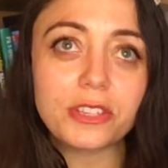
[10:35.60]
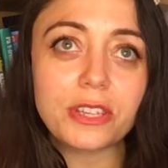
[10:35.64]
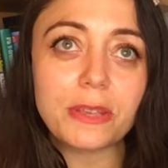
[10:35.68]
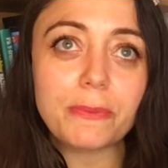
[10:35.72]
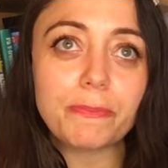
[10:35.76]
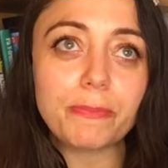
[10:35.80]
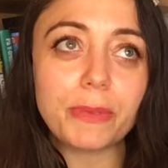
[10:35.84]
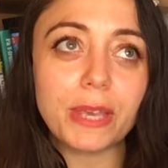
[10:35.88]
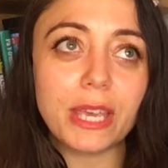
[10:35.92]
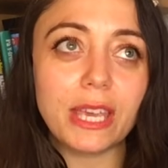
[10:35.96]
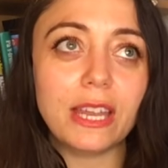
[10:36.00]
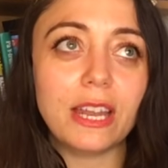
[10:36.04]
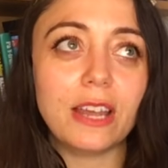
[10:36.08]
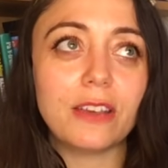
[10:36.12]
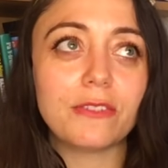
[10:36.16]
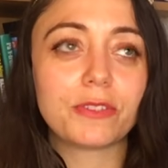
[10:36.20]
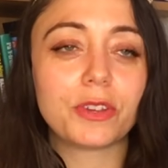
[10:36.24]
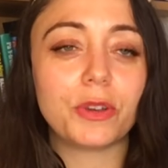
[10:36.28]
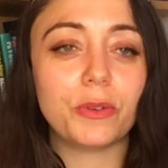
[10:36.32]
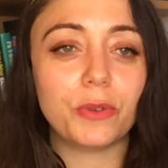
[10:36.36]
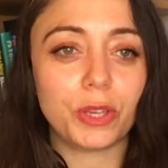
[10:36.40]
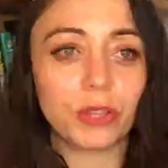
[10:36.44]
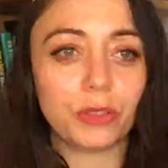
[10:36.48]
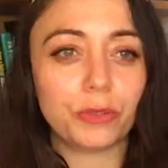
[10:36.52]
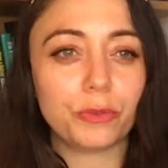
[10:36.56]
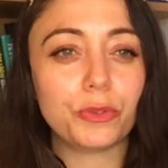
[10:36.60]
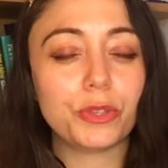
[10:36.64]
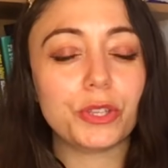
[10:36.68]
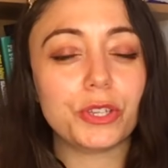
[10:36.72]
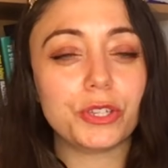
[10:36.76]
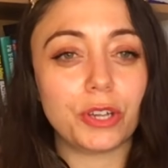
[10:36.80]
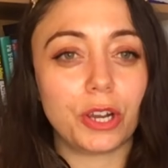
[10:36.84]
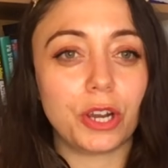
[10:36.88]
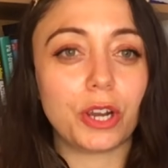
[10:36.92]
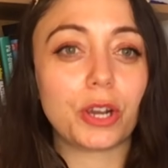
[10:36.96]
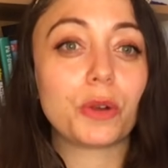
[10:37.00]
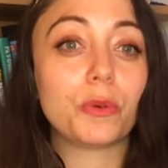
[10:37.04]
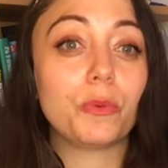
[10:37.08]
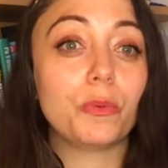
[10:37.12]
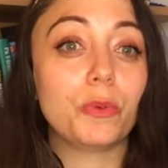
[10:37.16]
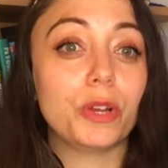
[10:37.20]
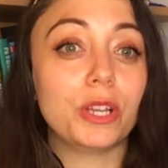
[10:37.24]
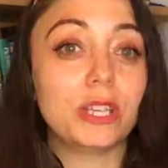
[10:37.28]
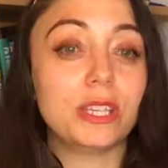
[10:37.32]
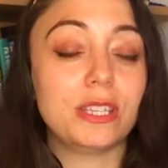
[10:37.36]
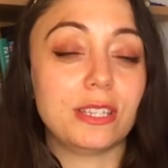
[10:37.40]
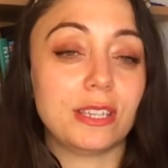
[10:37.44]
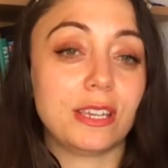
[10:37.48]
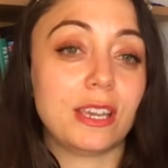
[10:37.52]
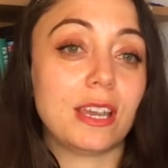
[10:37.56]
a bit of going through the dark
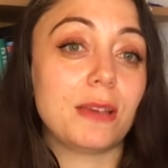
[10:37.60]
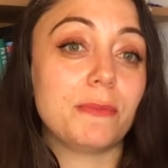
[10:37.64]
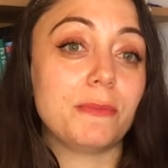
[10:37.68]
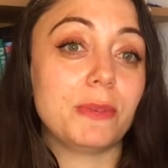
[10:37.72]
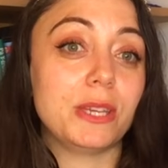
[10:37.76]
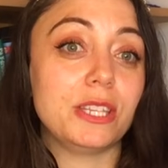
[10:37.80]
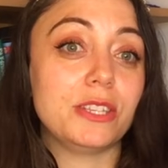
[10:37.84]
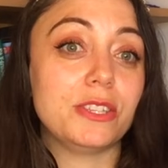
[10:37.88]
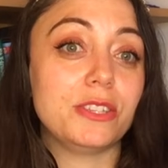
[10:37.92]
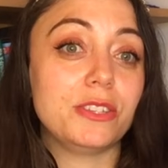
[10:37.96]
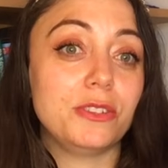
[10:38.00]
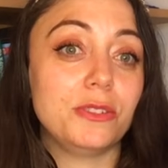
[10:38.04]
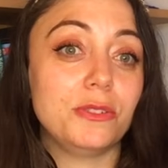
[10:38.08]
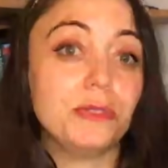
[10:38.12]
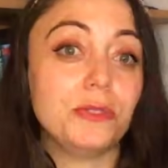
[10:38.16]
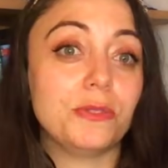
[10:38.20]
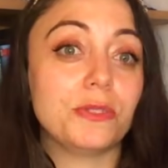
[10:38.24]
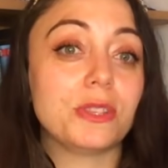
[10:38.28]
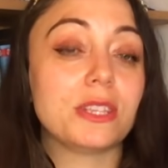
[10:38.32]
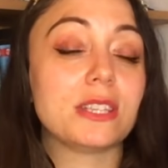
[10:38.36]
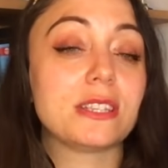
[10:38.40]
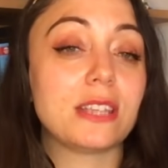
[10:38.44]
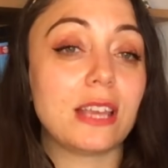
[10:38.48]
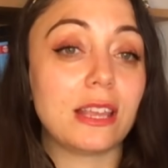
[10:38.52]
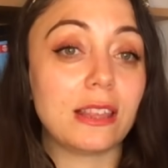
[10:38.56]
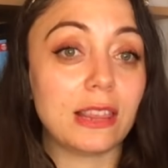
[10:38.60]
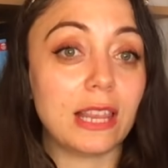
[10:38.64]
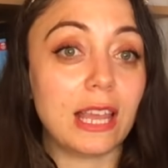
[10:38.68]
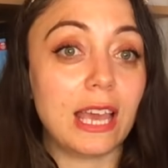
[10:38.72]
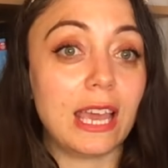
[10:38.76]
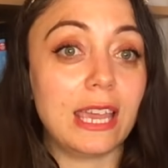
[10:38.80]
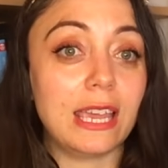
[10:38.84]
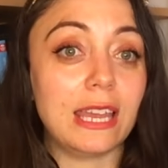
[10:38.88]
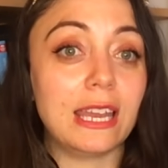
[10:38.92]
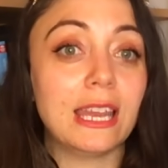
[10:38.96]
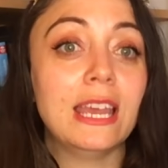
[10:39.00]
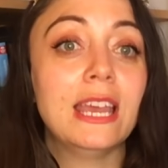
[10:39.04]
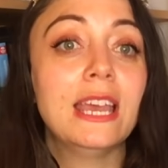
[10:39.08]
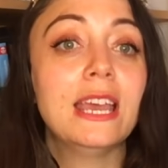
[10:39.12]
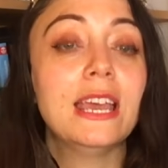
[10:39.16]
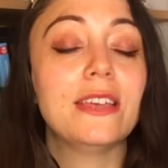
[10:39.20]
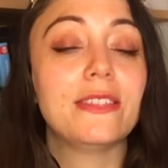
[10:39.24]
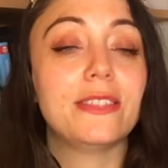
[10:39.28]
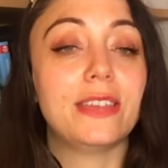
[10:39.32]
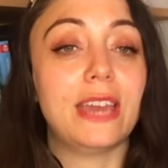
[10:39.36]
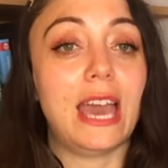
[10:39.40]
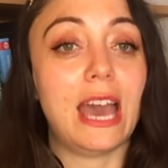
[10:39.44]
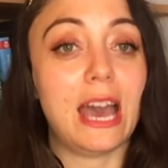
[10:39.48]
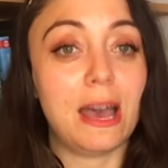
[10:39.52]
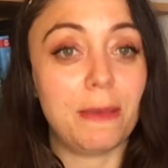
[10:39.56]
wood to come into the sunlight
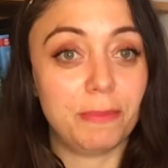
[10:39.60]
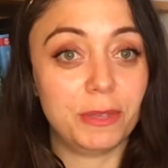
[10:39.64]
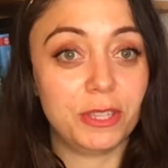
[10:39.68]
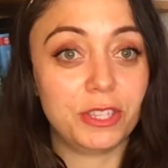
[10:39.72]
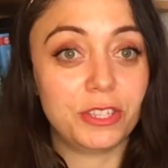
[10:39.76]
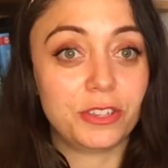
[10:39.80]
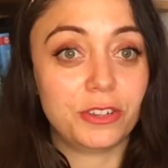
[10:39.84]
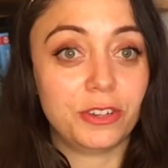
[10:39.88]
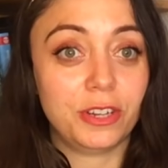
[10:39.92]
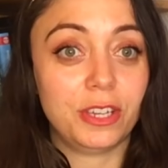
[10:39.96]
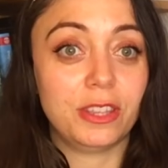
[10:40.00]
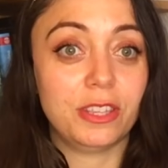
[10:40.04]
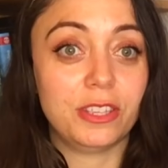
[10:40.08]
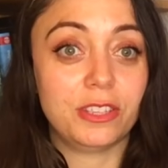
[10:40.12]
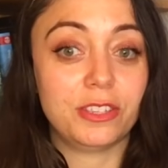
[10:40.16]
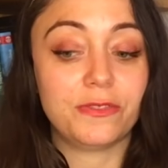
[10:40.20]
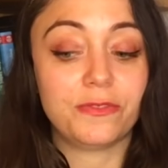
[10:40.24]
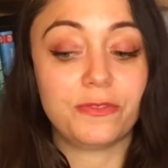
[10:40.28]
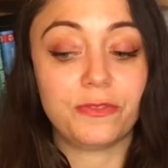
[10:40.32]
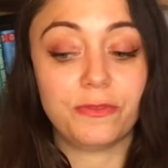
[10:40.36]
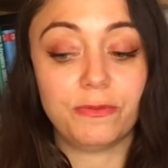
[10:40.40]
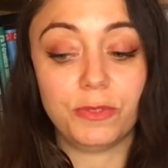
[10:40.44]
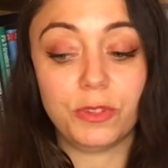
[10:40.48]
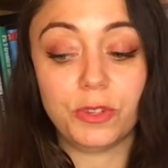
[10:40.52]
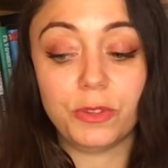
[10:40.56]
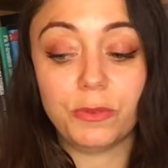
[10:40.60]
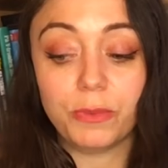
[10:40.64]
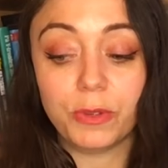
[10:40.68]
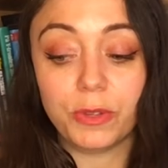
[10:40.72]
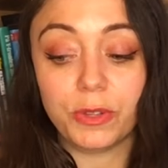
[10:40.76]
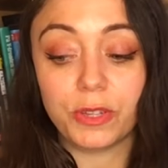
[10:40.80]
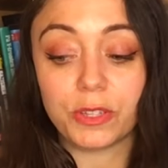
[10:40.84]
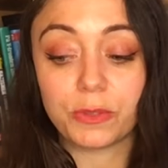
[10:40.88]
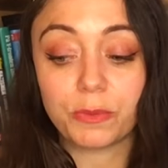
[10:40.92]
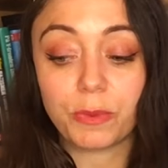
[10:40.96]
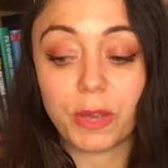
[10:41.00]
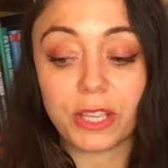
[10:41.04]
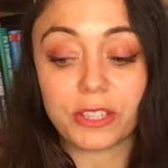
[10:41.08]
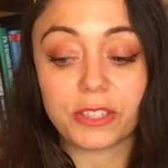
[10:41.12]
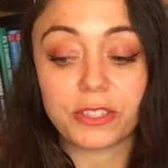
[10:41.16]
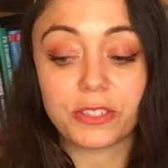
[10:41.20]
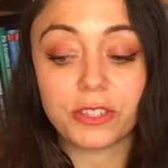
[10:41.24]
that happens during this new moon as well.